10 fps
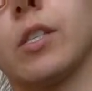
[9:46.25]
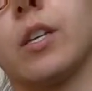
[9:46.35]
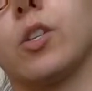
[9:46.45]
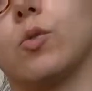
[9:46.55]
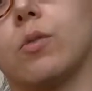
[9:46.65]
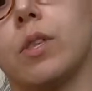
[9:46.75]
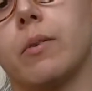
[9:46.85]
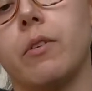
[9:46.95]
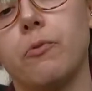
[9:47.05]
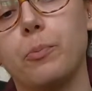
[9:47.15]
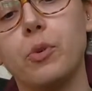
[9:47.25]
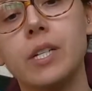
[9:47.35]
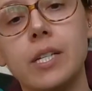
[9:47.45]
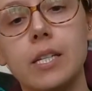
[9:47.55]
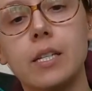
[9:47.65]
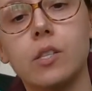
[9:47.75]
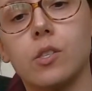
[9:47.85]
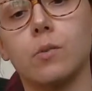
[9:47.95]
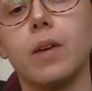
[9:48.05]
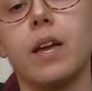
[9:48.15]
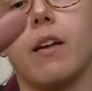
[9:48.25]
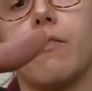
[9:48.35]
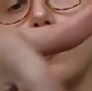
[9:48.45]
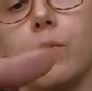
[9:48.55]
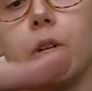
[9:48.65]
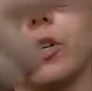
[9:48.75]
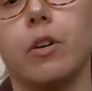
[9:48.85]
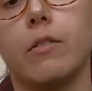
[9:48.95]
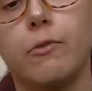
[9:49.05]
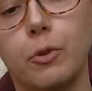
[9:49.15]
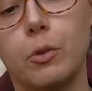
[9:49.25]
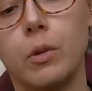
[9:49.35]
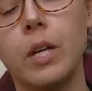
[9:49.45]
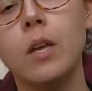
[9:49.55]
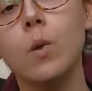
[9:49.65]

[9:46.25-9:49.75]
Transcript: schedule that we've printed. So we have new and current food.